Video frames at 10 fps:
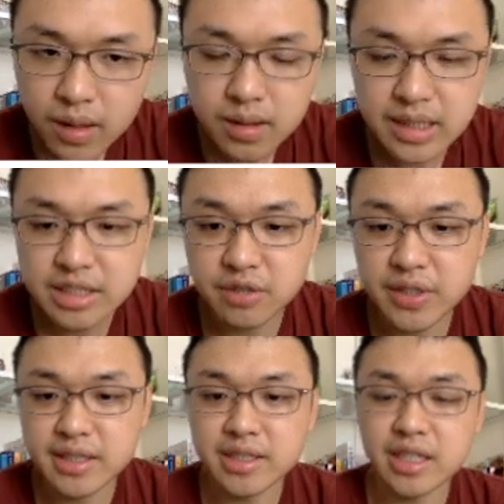
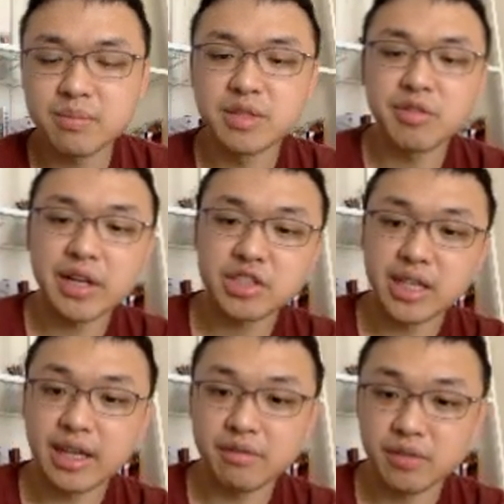assessments, we actually
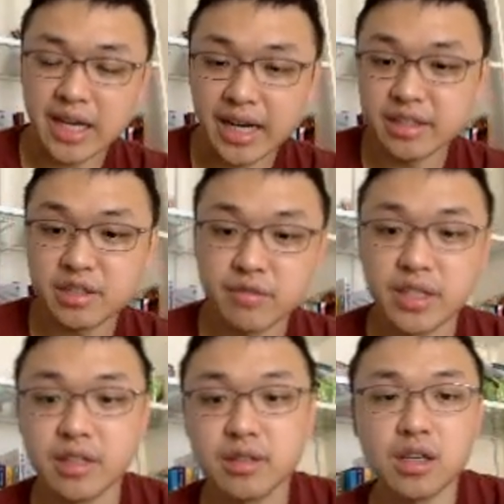have guidance
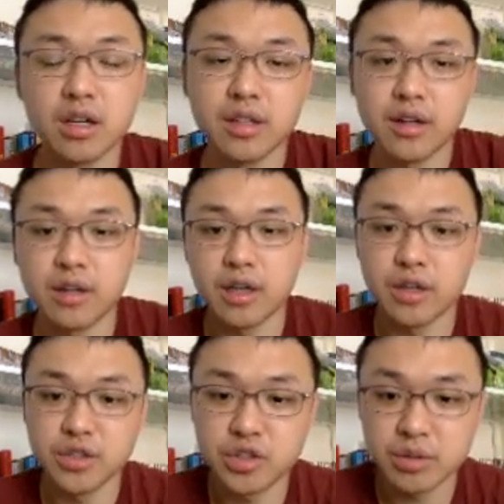videos on
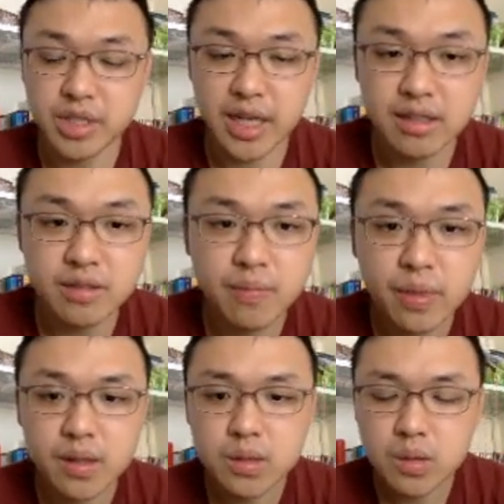our YouTube channel.
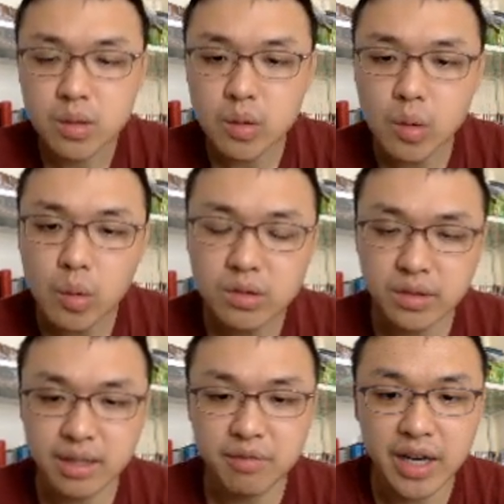So
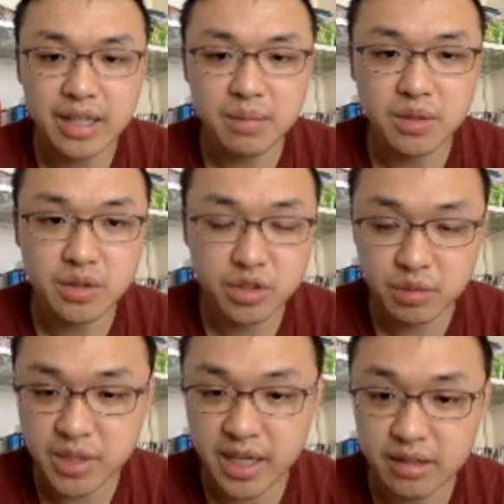you can find them on the
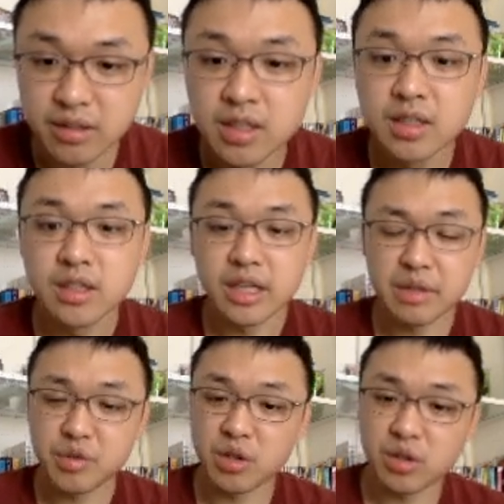YouTube channel.
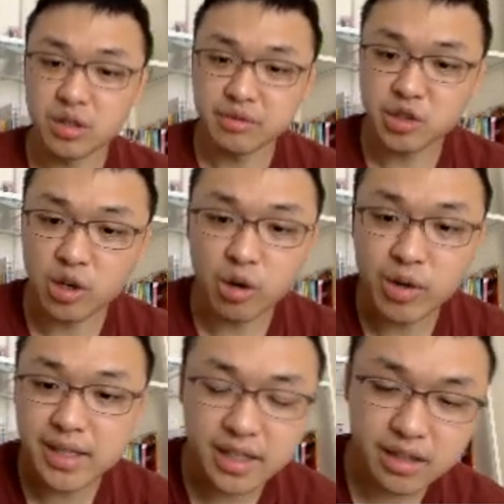If you're
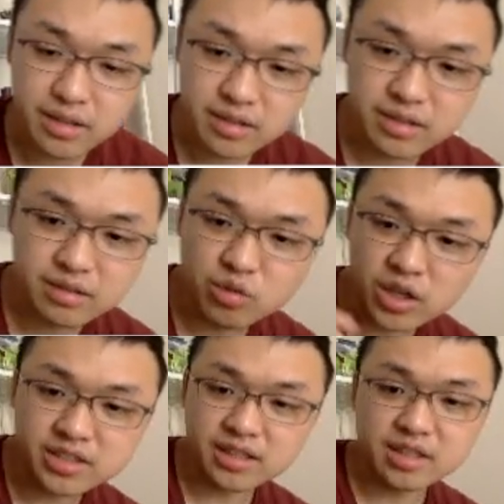already
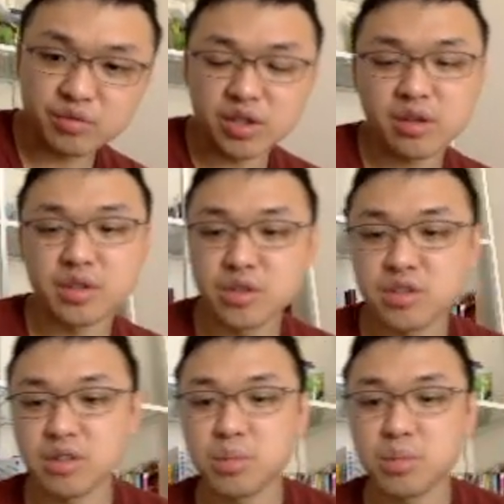watching this video on YouTube,